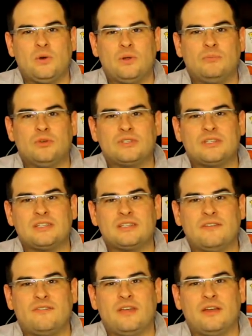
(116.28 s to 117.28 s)
most of the
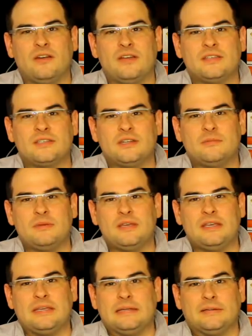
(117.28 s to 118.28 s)
stuff here is going to
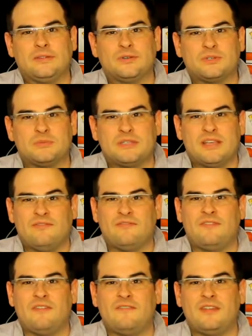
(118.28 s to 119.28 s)
be, there's some
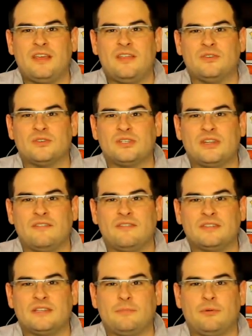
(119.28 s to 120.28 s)
$7.50, there's stuff
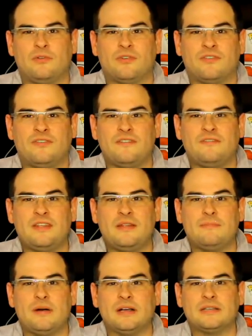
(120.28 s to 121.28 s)
that's up over
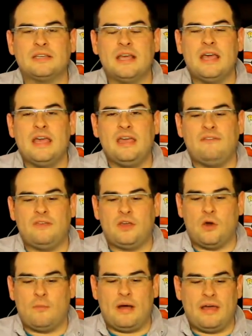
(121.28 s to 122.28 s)
$15. If you
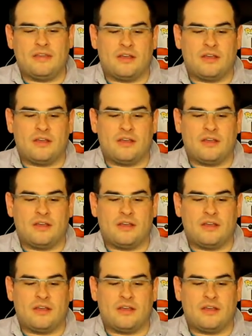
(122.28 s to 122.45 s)
go buy the